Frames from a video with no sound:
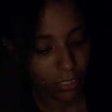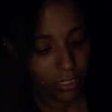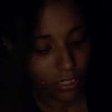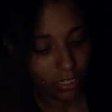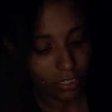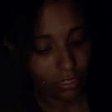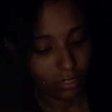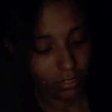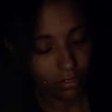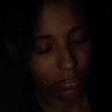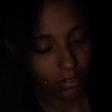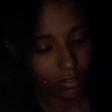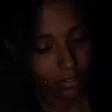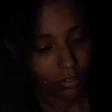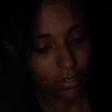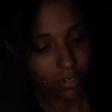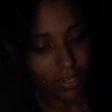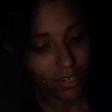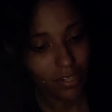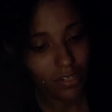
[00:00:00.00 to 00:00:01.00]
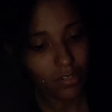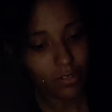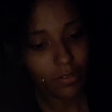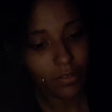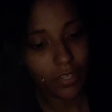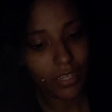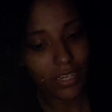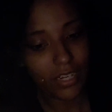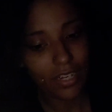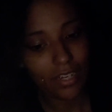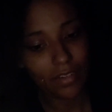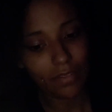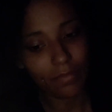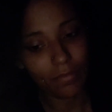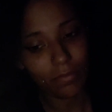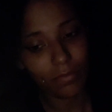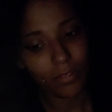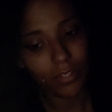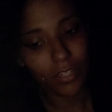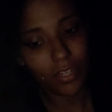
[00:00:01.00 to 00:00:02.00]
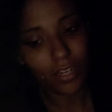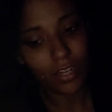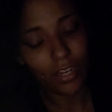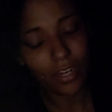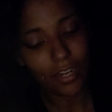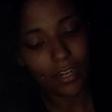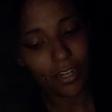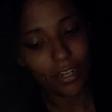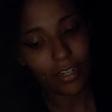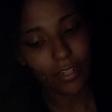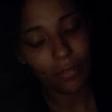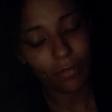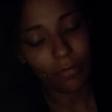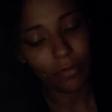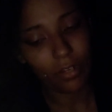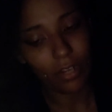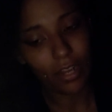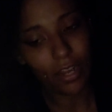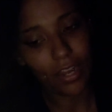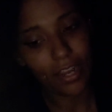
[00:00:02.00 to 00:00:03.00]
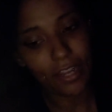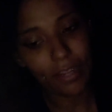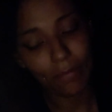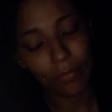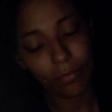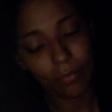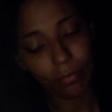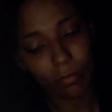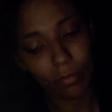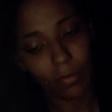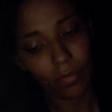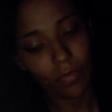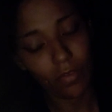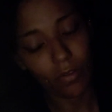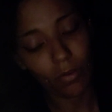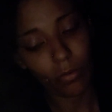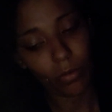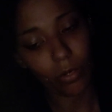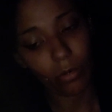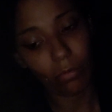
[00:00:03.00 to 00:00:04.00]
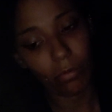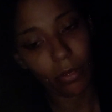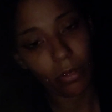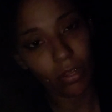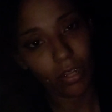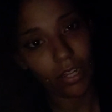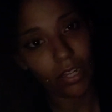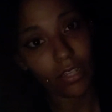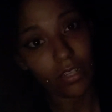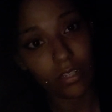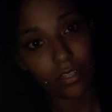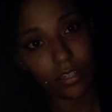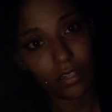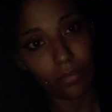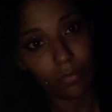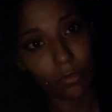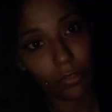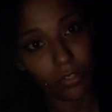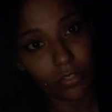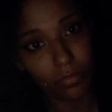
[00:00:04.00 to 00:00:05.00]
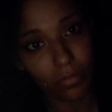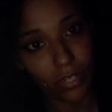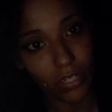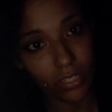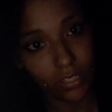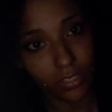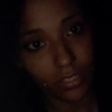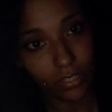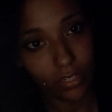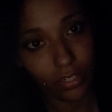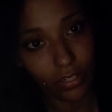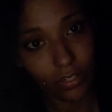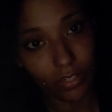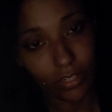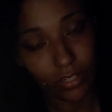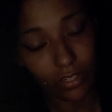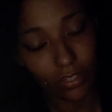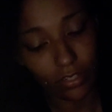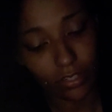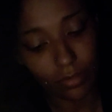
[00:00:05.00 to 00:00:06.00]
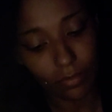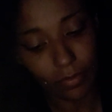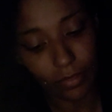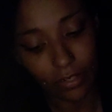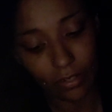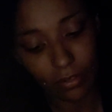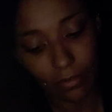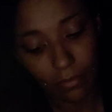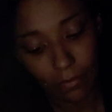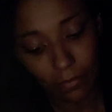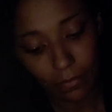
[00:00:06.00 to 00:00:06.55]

And I know that I I'm the only one that can see most of my insecurities, but